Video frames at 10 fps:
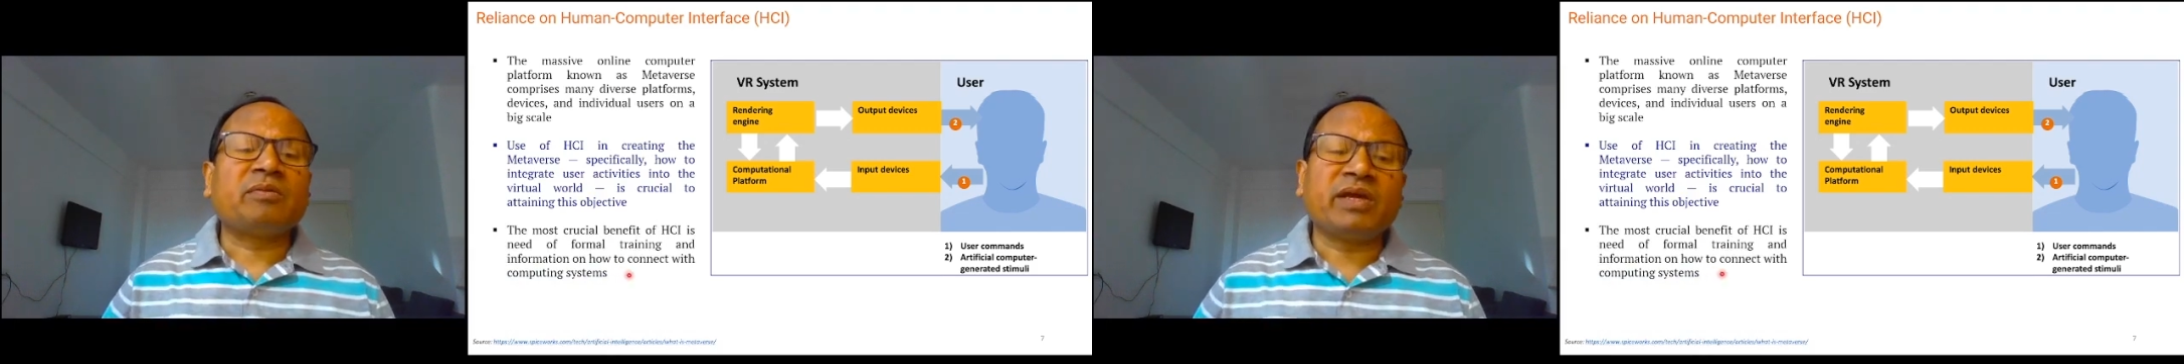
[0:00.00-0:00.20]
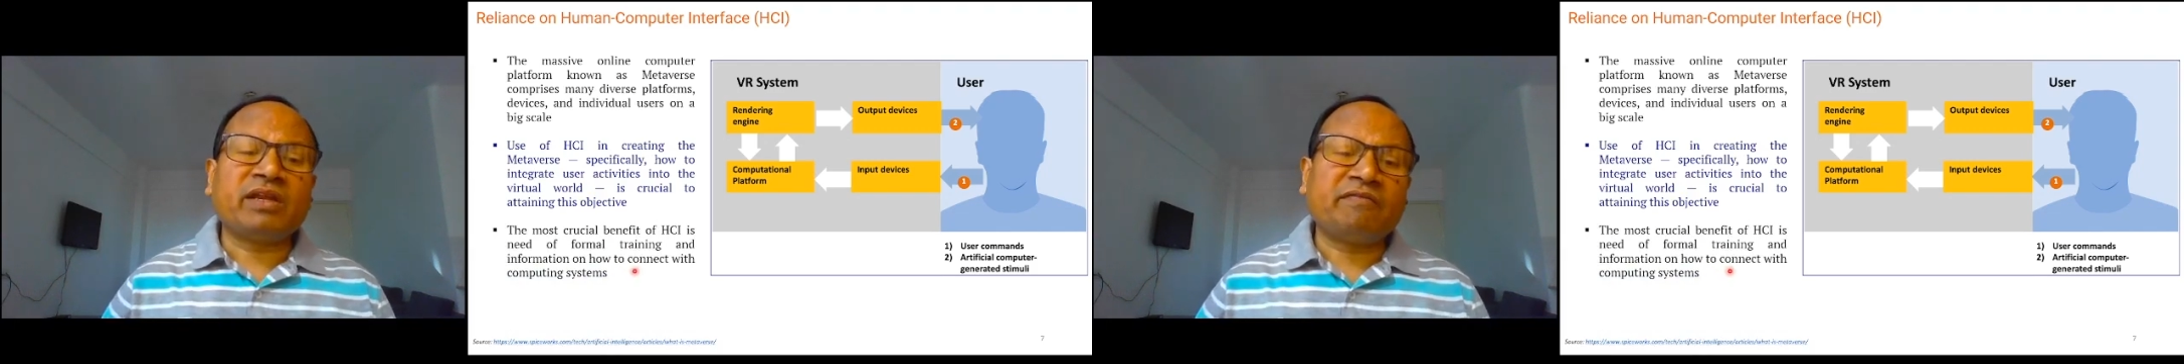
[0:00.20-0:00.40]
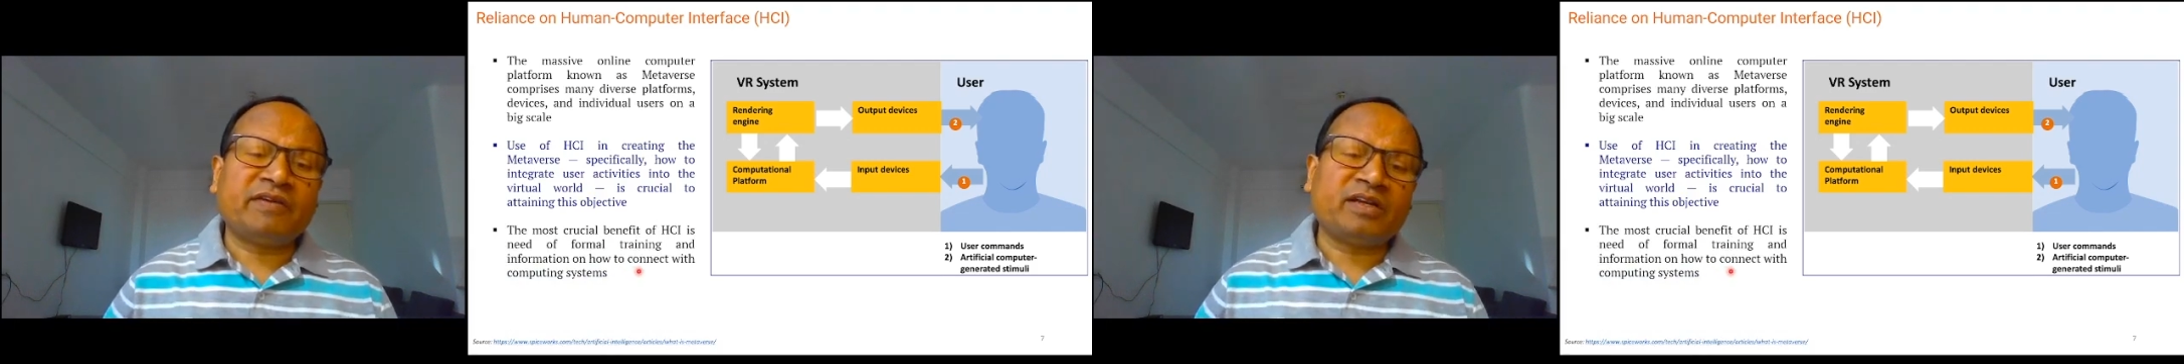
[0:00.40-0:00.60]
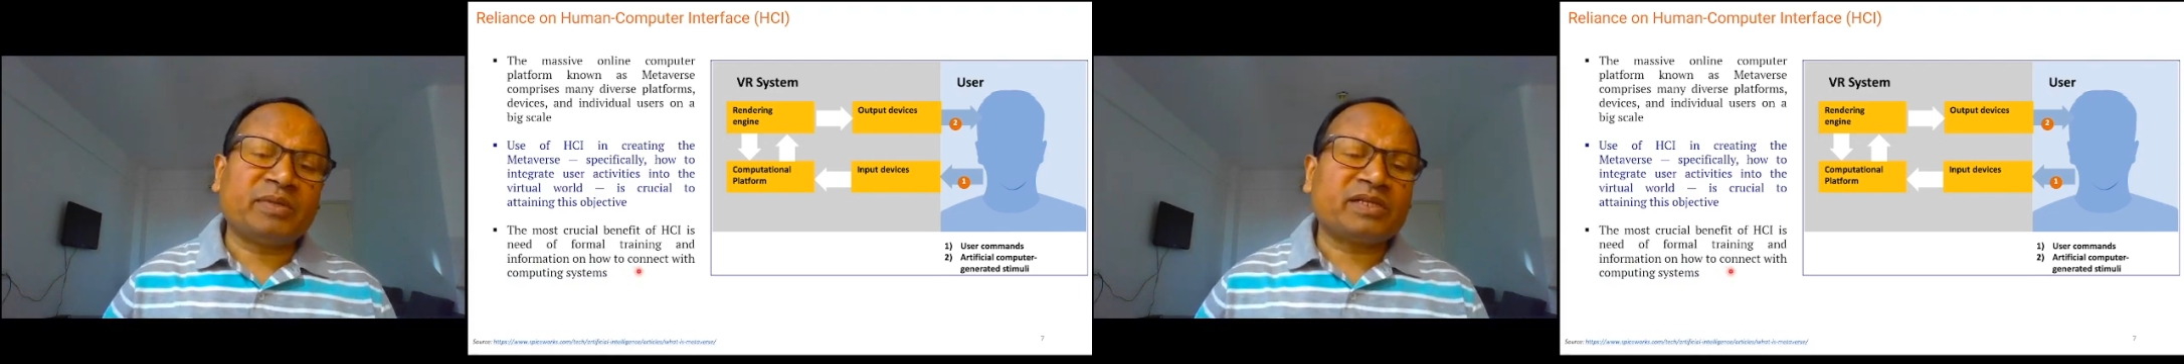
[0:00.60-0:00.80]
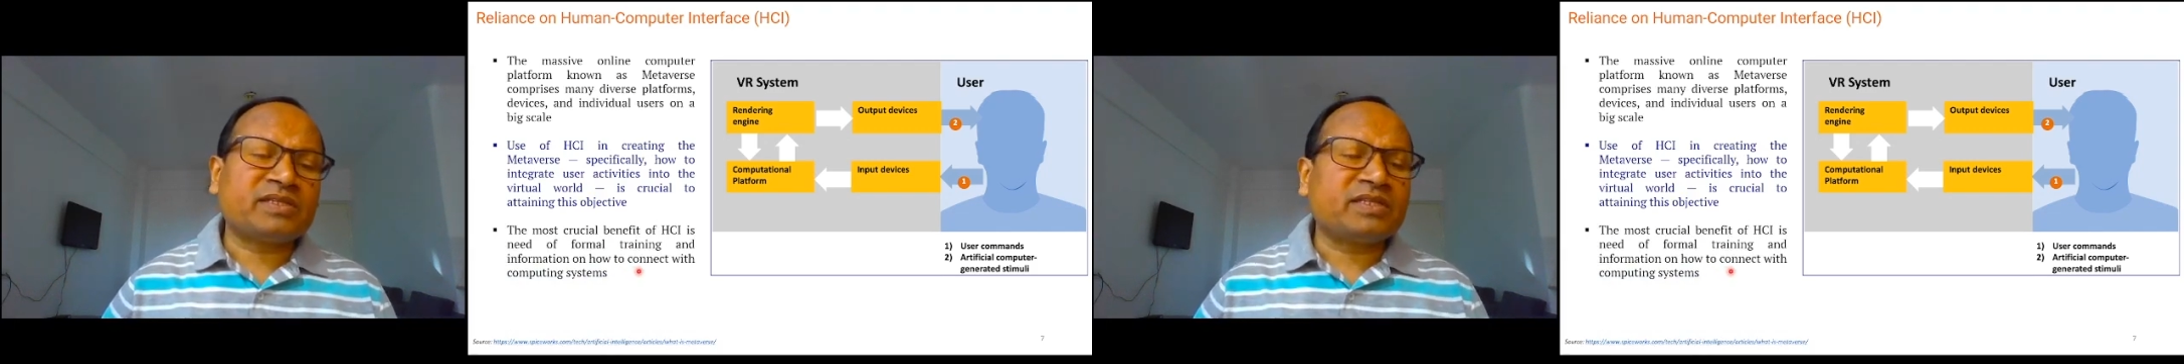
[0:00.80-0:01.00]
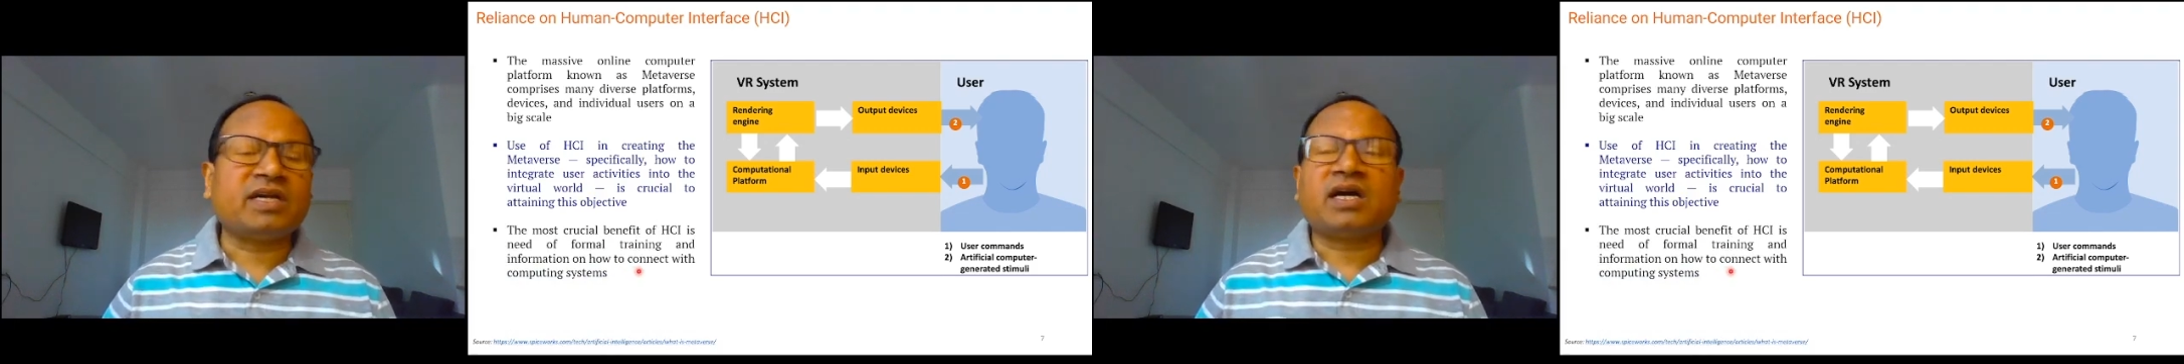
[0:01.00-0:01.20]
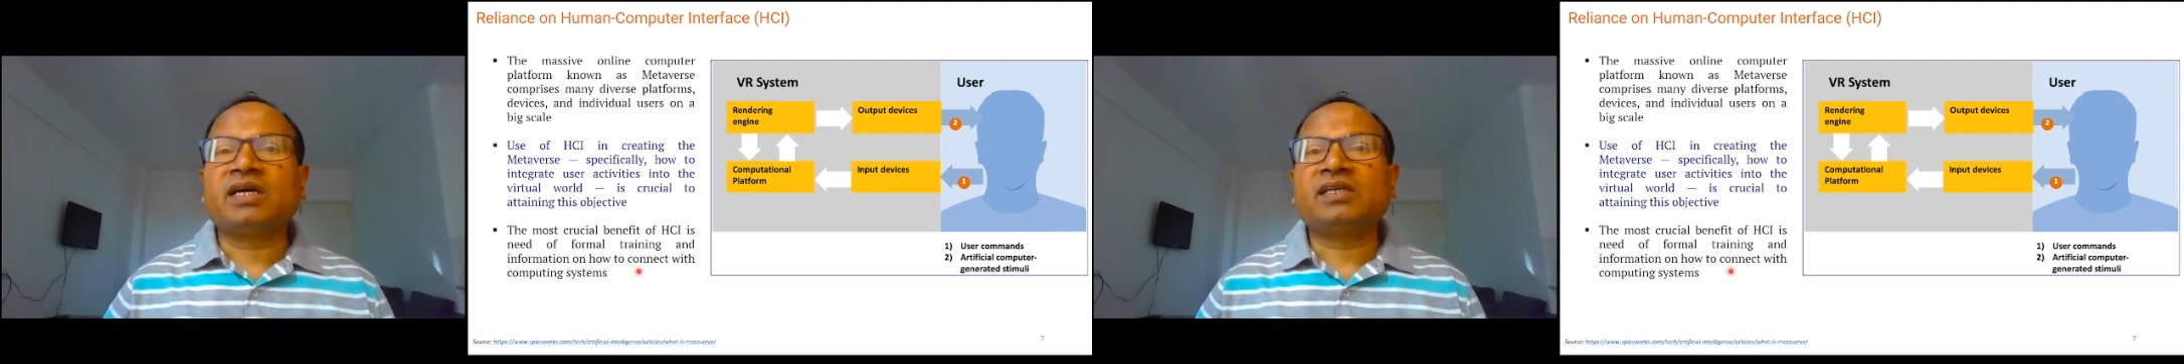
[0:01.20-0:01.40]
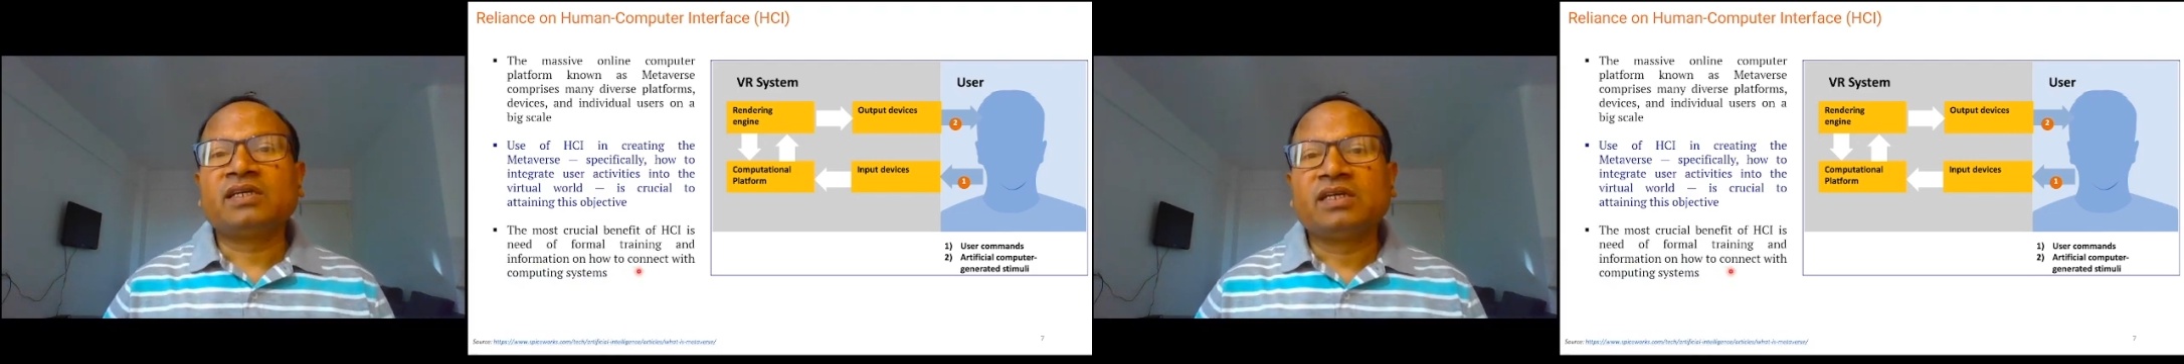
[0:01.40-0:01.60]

benefit of HCI